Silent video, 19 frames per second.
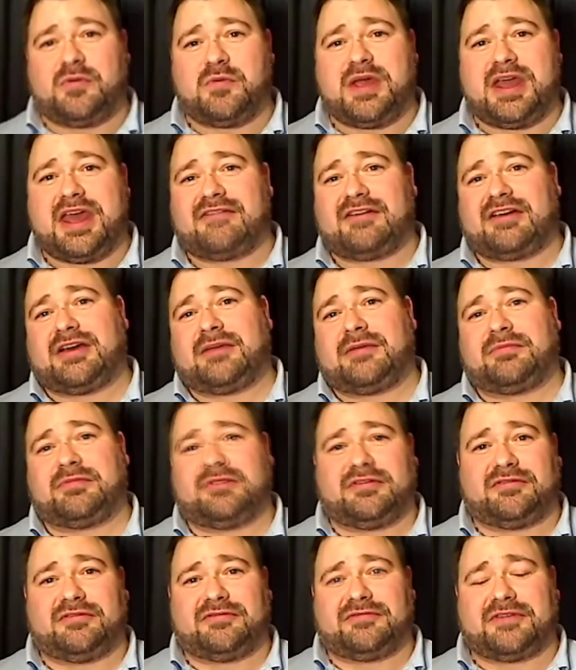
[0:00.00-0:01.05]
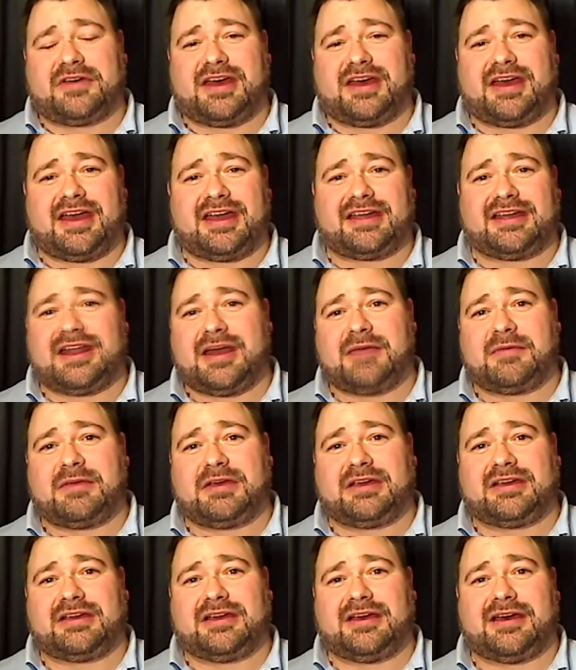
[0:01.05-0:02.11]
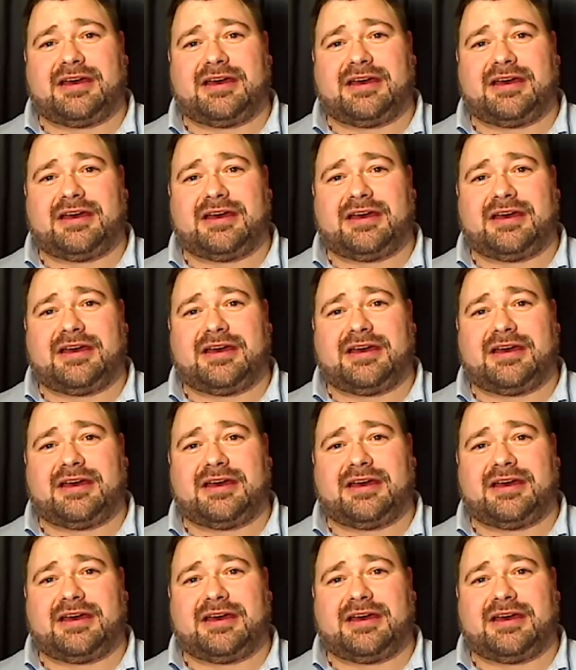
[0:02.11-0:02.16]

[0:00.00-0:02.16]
we have a couple of economic